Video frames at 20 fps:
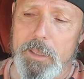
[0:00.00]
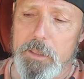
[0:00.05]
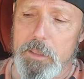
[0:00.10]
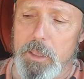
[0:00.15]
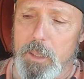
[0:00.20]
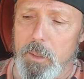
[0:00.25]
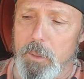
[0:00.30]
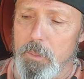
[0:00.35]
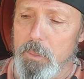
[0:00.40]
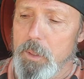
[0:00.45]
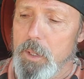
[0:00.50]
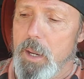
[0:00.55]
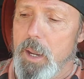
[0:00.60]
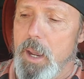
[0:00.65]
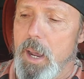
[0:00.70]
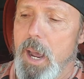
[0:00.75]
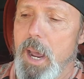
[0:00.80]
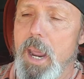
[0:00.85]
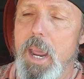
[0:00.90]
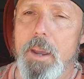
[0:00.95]
So
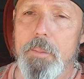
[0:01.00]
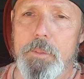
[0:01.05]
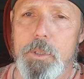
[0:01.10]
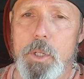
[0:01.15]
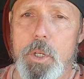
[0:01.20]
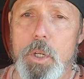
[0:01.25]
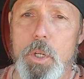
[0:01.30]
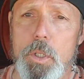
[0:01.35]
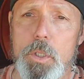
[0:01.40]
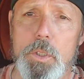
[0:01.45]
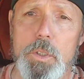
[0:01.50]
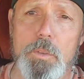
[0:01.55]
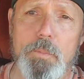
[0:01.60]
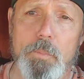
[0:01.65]
I have used